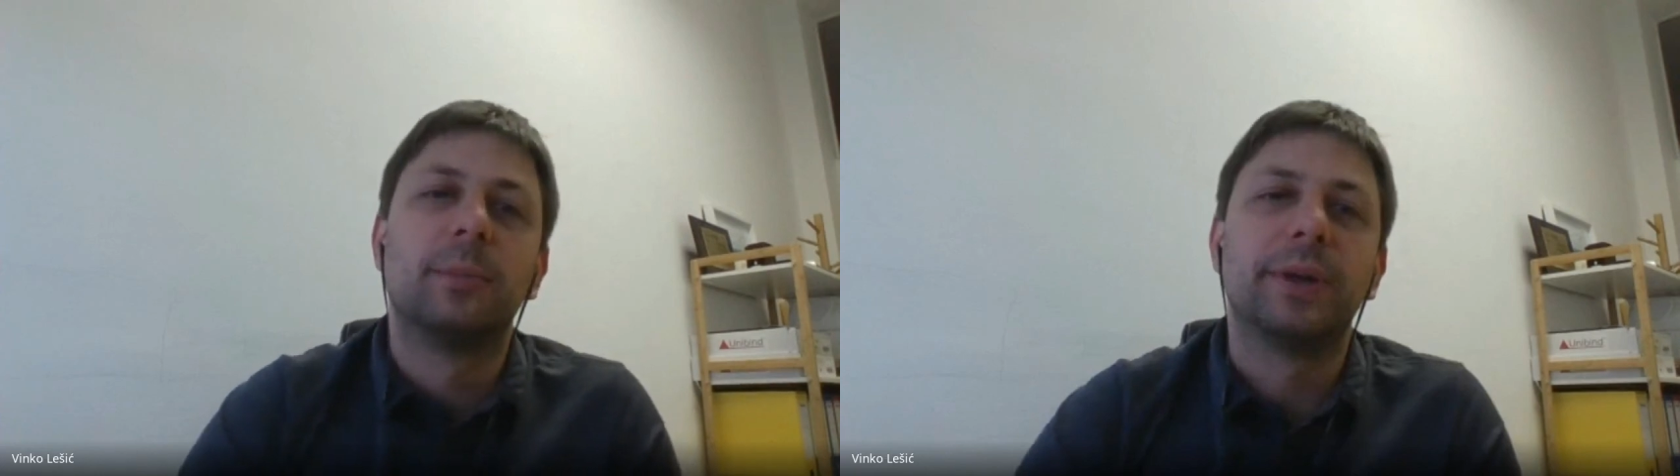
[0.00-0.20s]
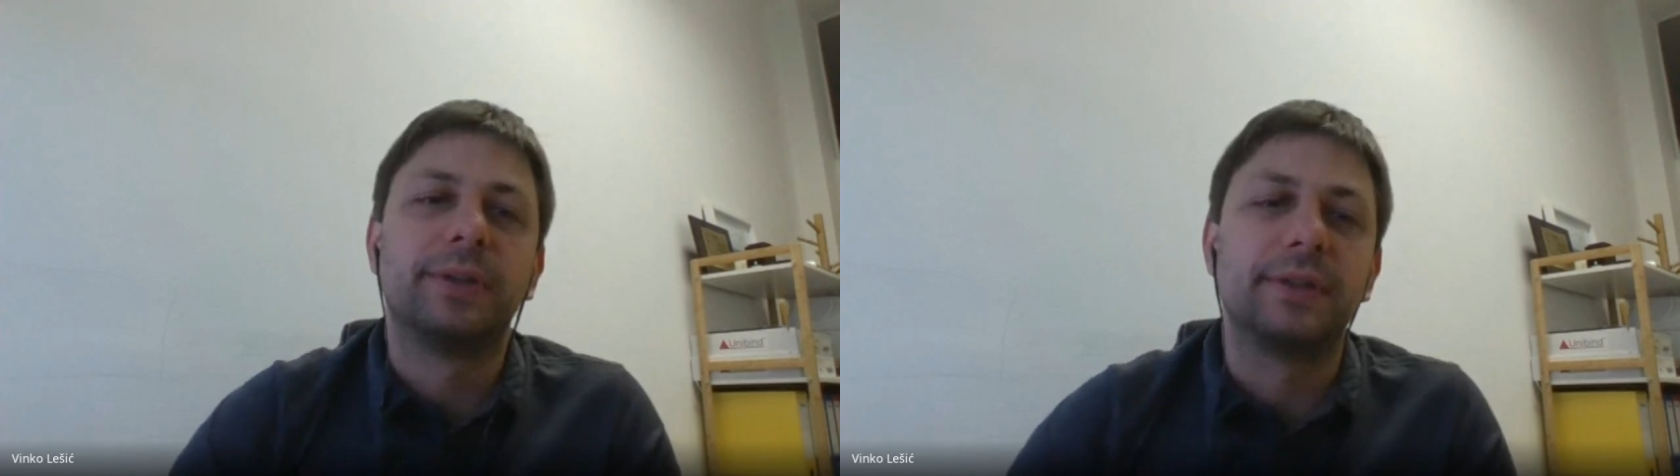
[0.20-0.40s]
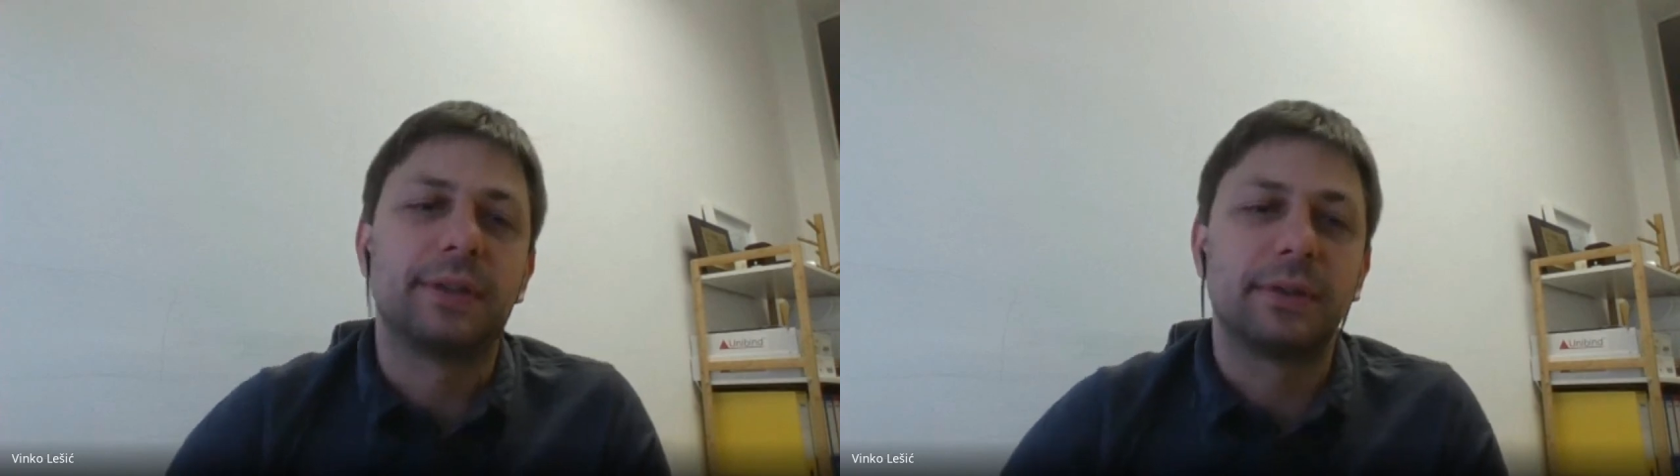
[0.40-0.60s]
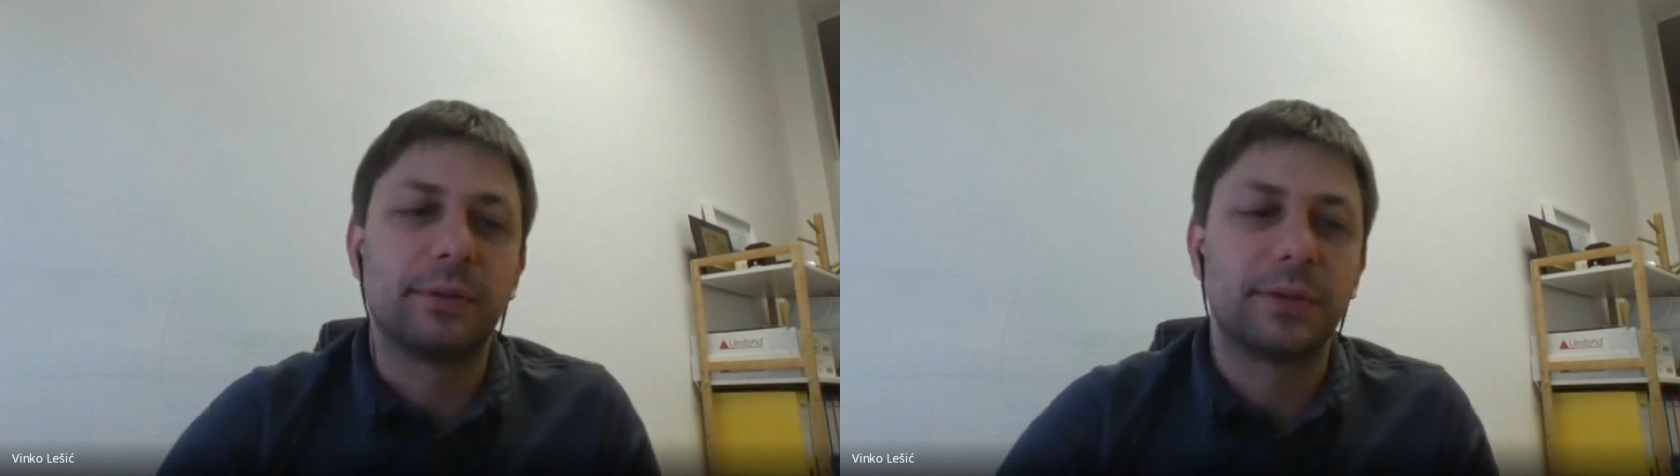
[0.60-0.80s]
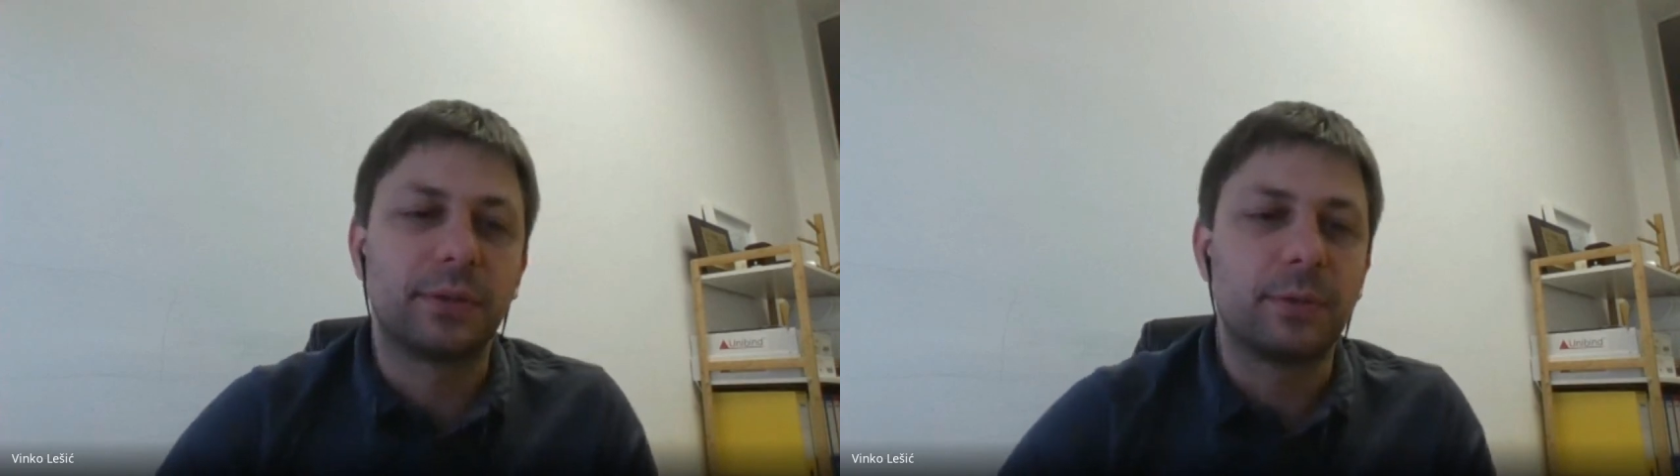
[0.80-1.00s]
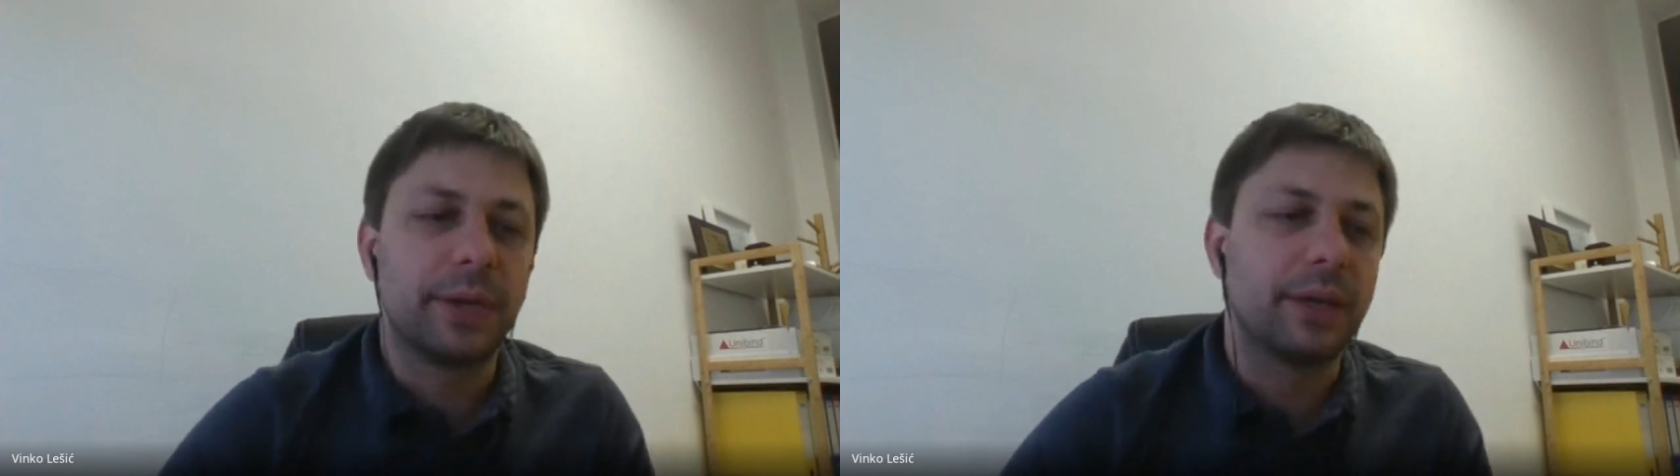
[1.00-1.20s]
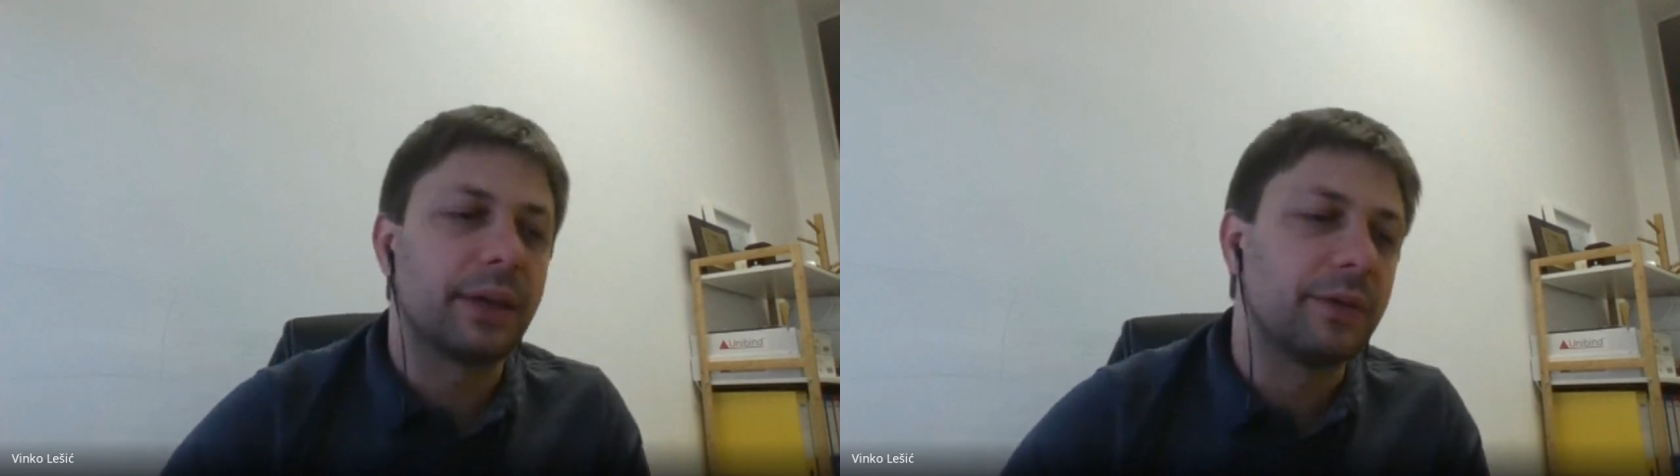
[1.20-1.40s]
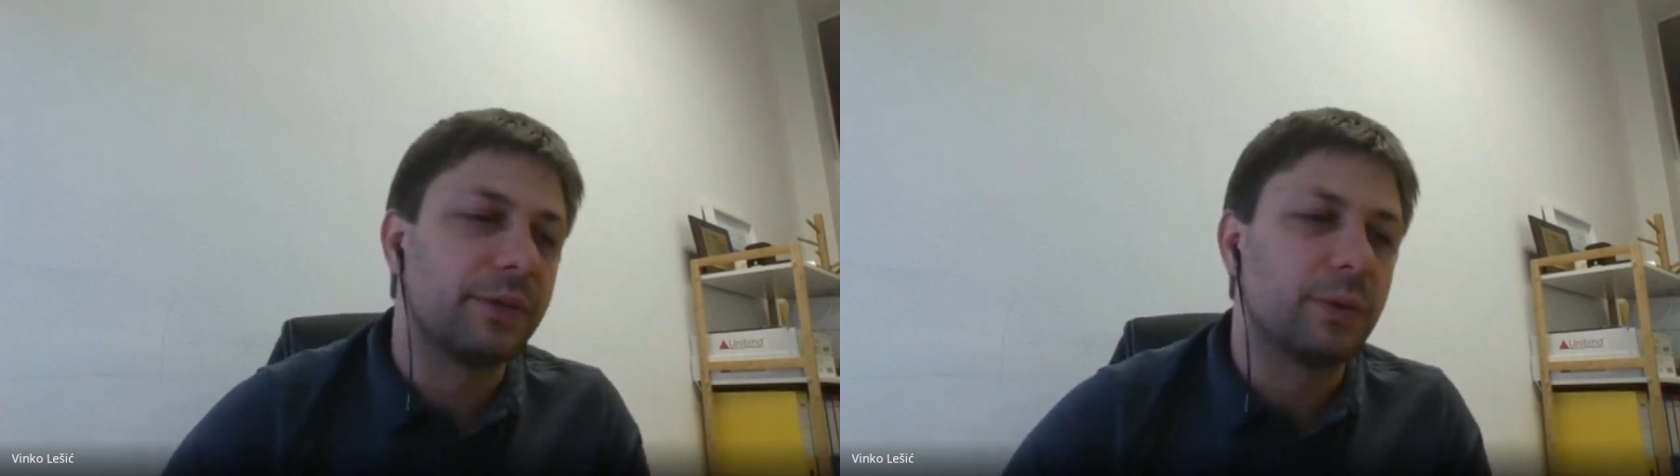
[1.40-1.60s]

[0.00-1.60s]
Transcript: but it's also a way how